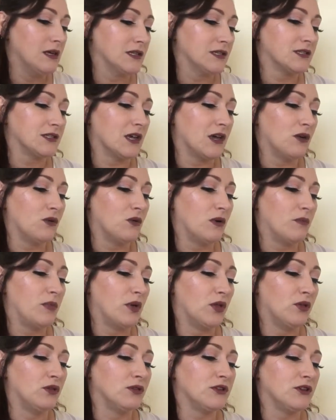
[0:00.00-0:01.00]
So a
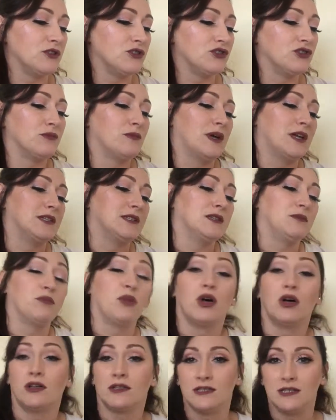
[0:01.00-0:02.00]
bold and dramatic
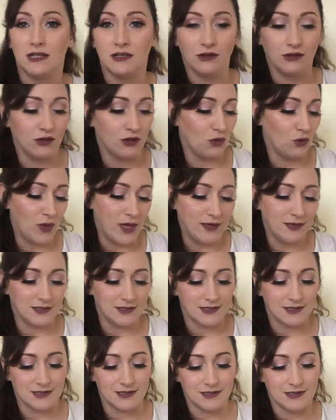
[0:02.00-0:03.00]
party look
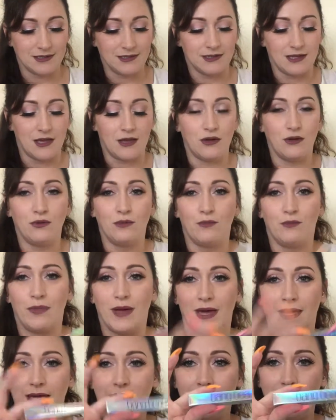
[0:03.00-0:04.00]
awaits. So
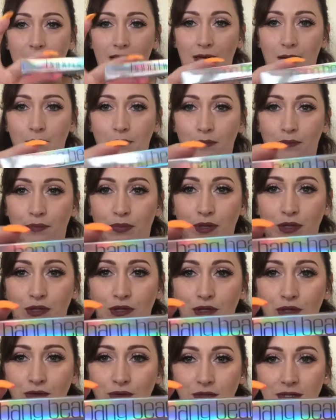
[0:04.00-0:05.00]
Bang
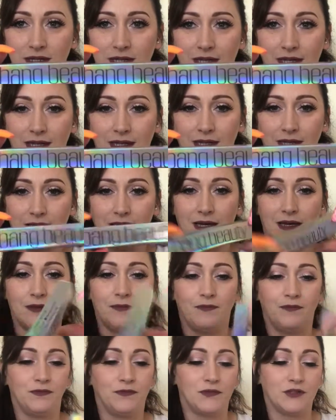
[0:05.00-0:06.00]
Beauty.
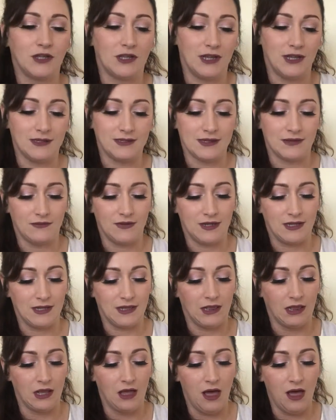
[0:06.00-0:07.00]
So let's have a
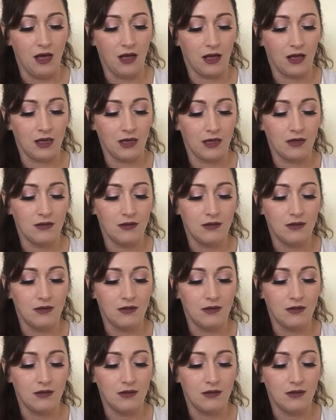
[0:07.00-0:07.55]
little look.